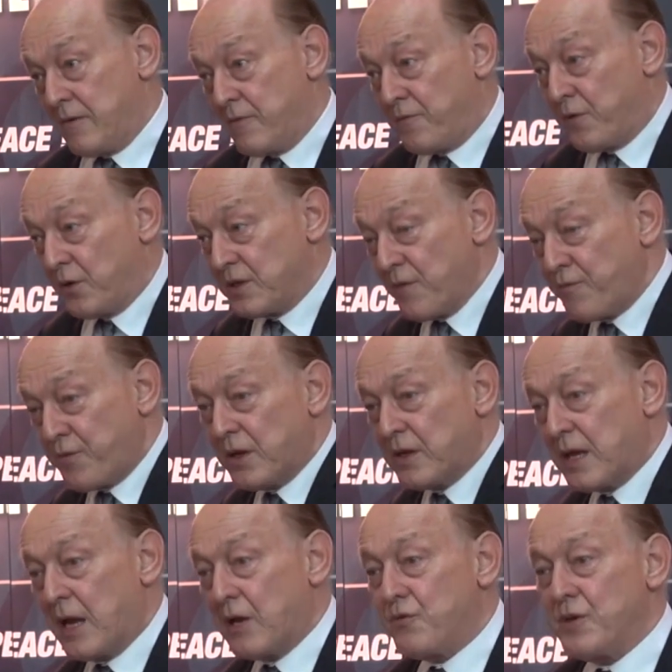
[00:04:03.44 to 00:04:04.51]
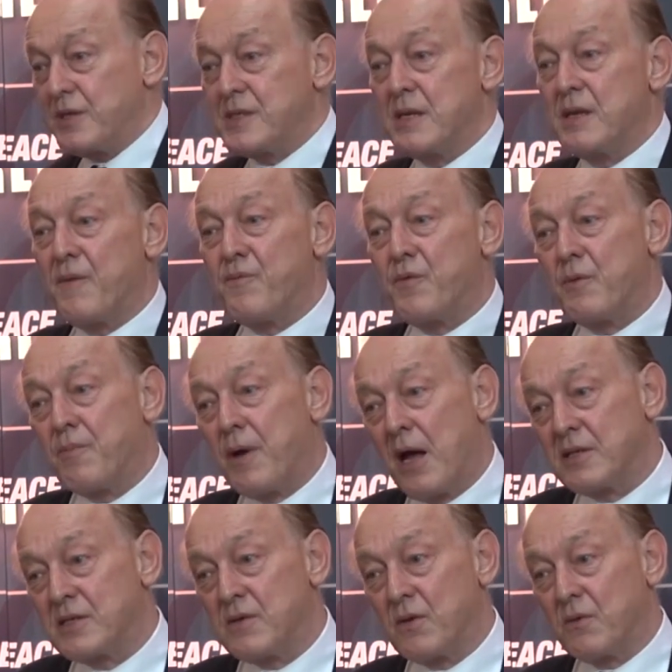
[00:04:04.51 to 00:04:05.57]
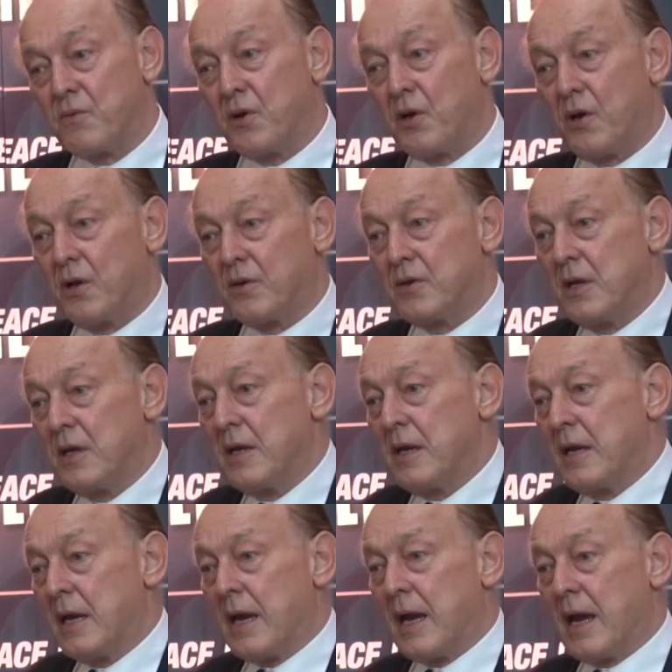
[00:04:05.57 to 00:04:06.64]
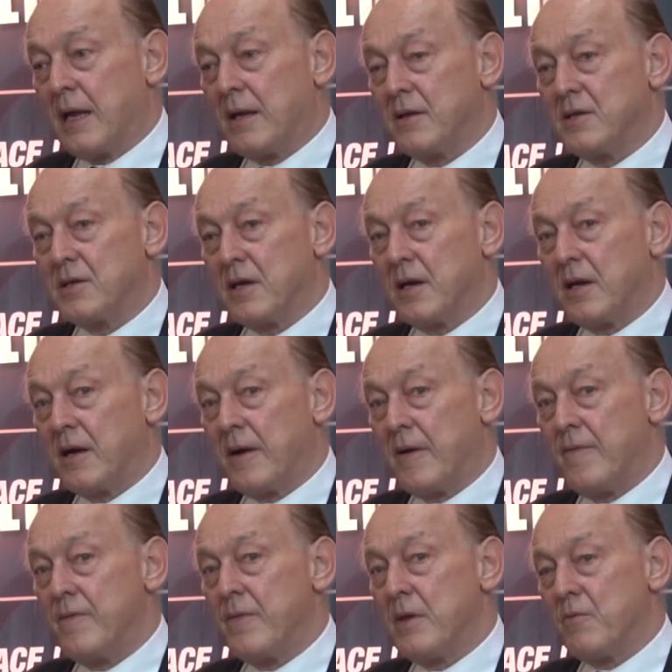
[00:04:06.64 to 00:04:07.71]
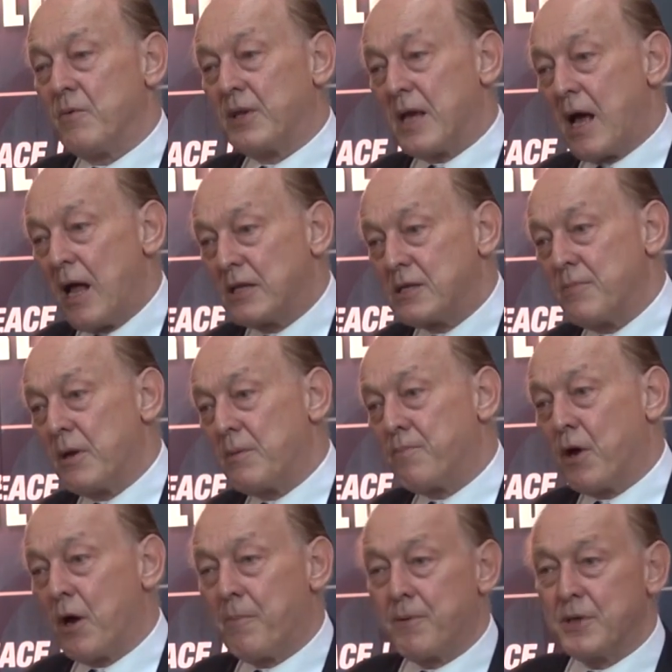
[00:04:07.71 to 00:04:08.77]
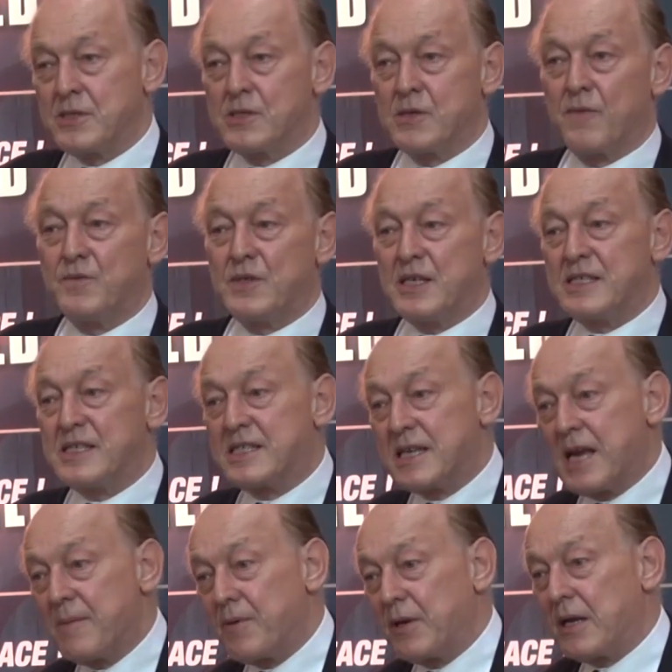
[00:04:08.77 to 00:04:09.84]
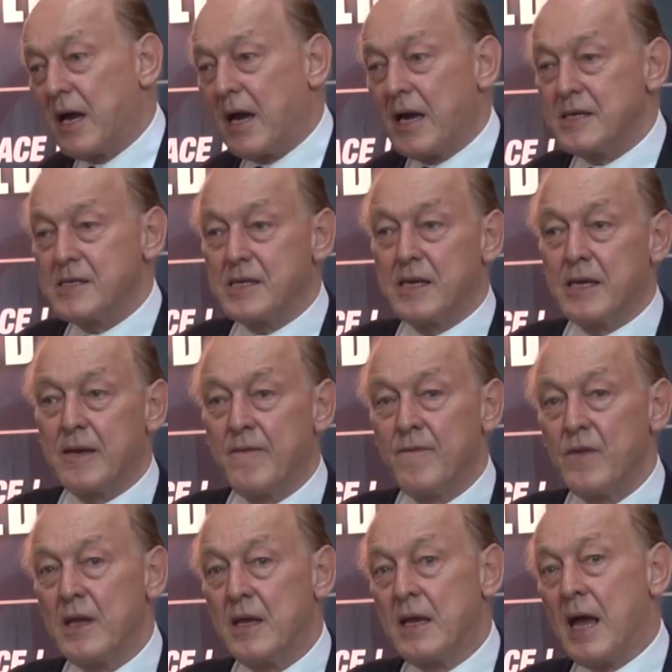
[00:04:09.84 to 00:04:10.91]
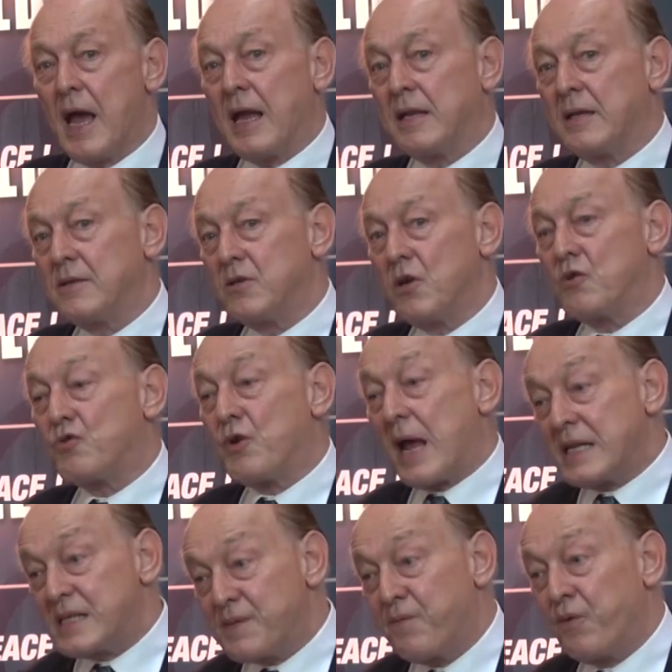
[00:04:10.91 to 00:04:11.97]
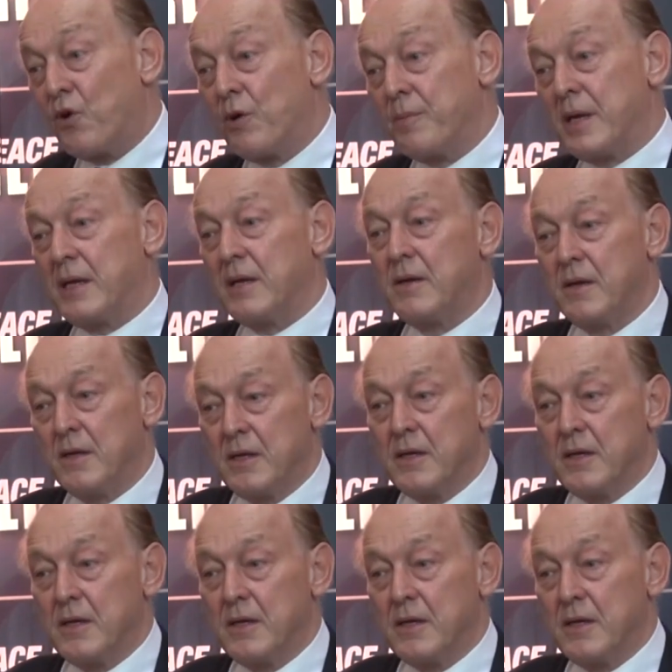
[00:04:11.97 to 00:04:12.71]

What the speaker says: for different countries in different parts of the world, and with the ultimate purpose of destabilizing and transforming